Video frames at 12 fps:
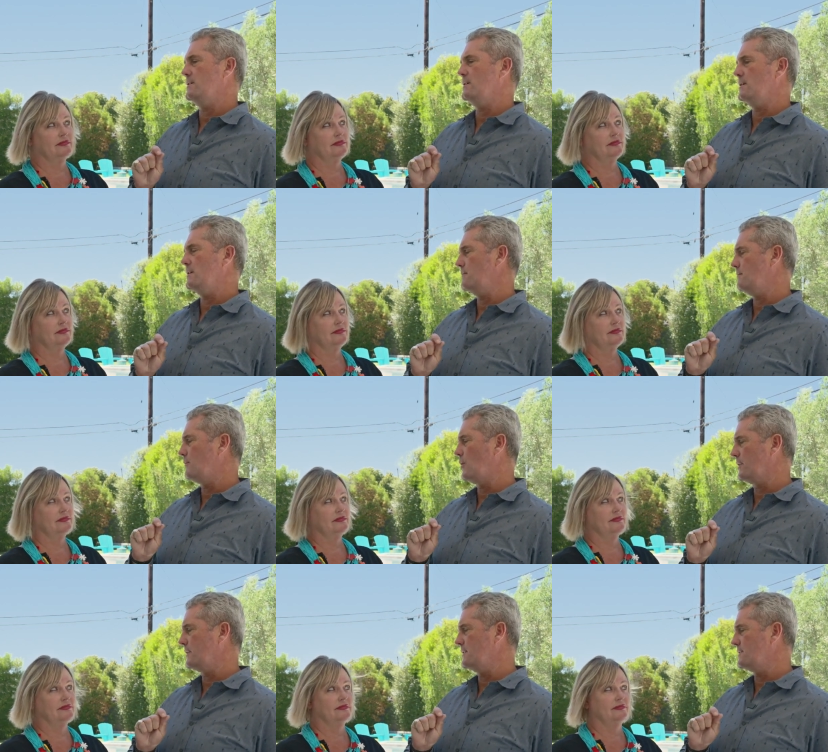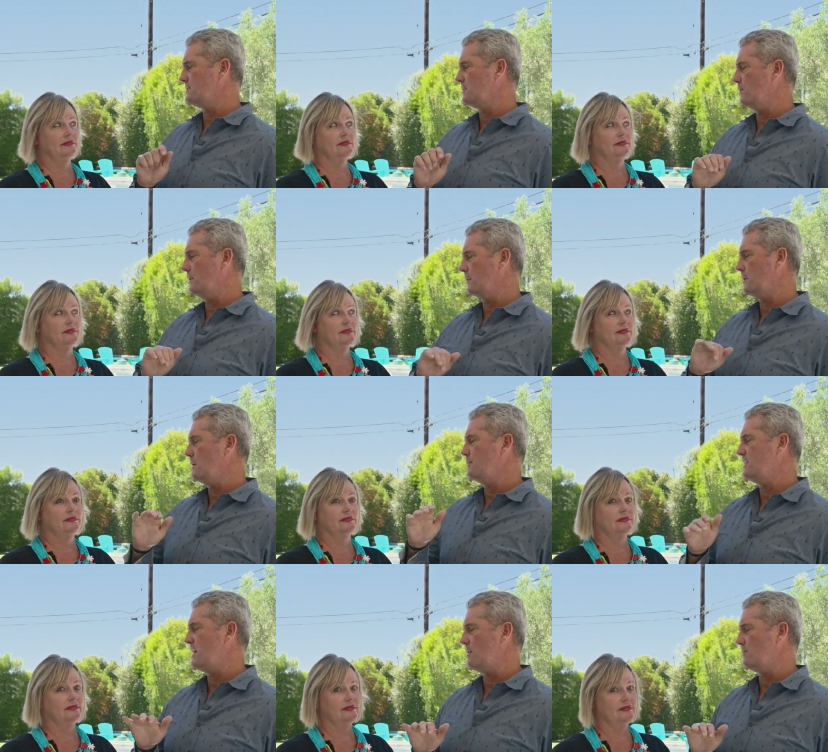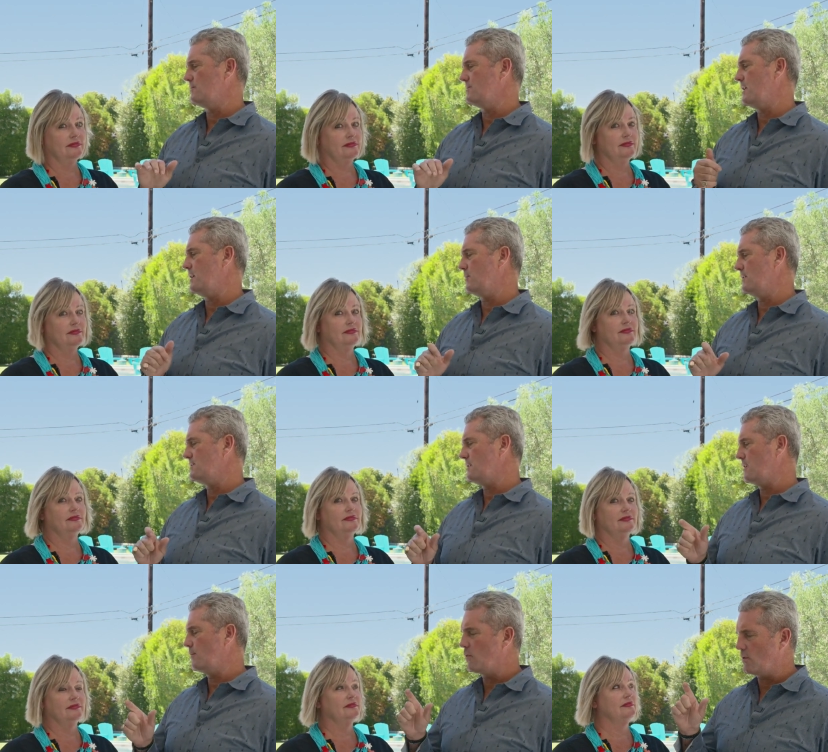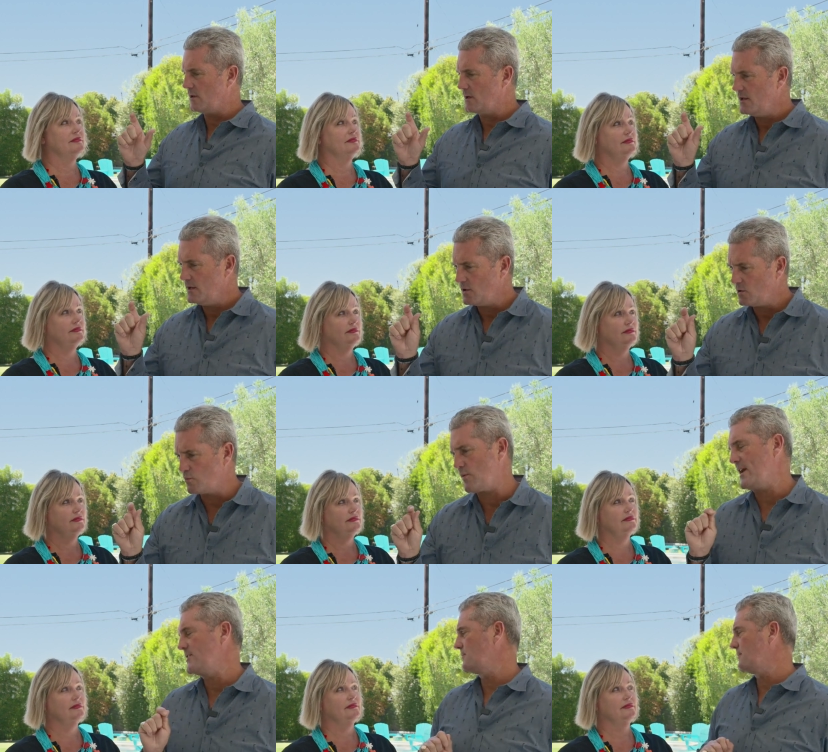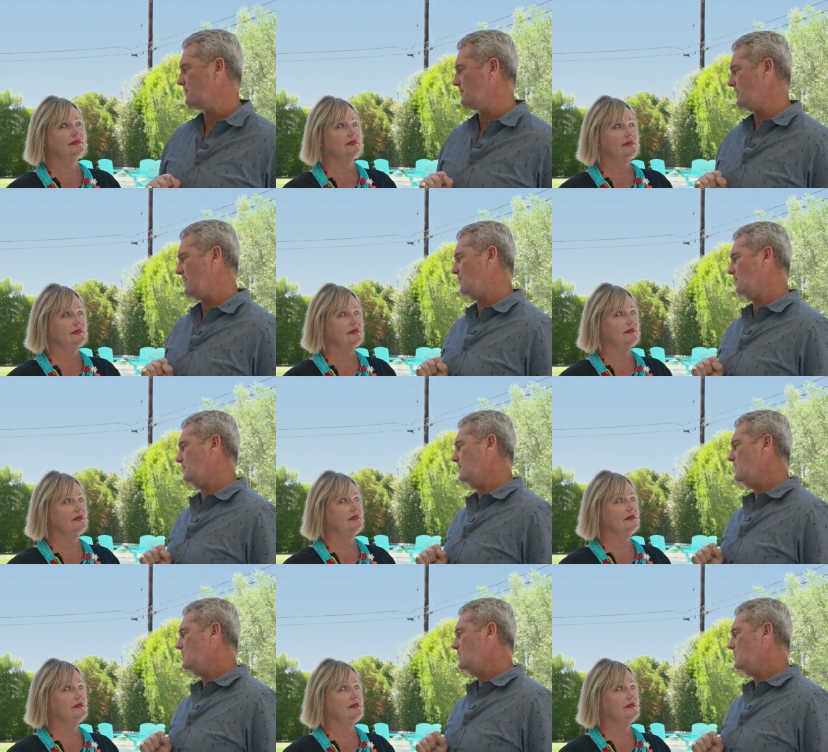Speaker 1: uh, market is going up, down, or sideways on a more granular level